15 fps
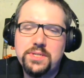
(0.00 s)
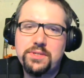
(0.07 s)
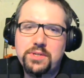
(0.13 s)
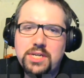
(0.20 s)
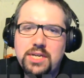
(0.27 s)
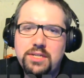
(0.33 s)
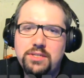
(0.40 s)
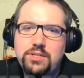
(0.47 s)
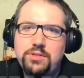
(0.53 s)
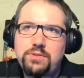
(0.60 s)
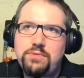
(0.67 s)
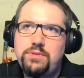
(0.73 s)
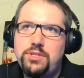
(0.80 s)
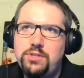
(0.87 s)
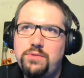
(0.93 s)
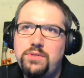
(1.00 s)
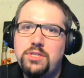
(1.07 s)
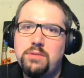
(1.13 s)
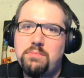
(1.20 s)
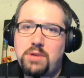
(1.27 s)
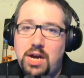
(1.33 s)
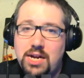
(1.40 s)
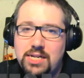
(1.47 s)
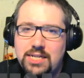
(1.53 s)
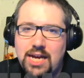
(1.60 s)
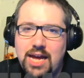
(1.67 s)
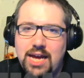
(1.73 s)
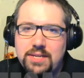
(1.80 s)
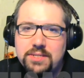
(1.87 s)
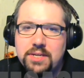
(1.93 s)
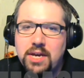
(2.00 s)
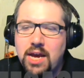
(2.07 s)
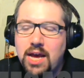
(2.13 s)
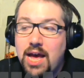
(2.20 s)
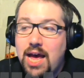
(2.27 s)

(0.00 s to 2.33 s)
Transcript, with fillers: is looking to do to monetize.